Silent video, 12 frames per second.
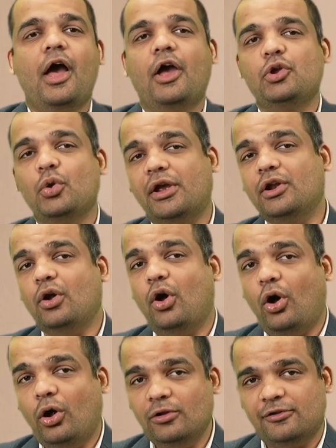You can
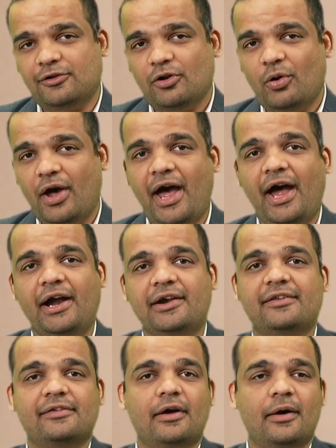also add
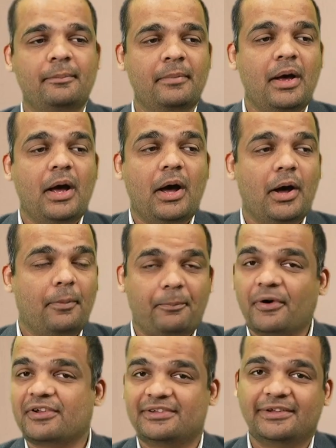some
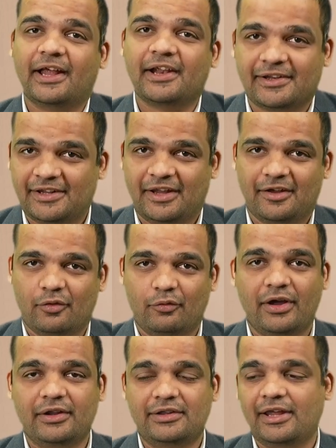personality
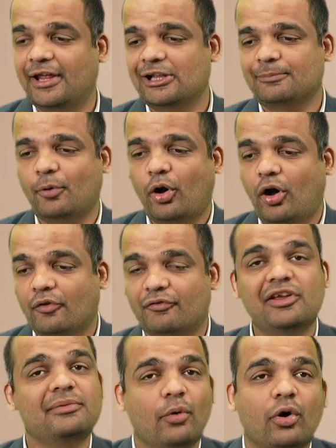with the help of
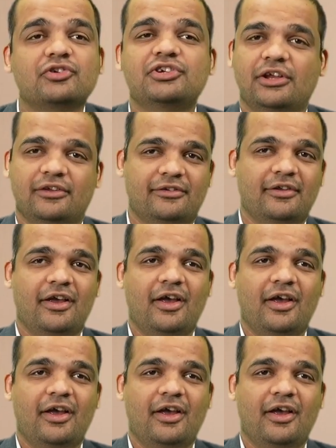emojis.